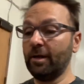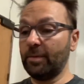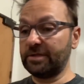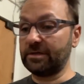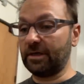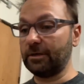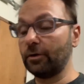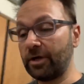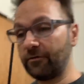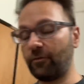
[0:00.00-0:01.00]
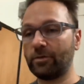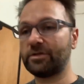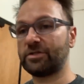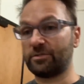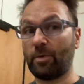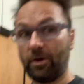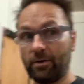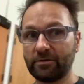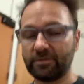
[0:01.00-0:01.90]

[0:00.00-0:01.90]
But looking forward to tomorrow.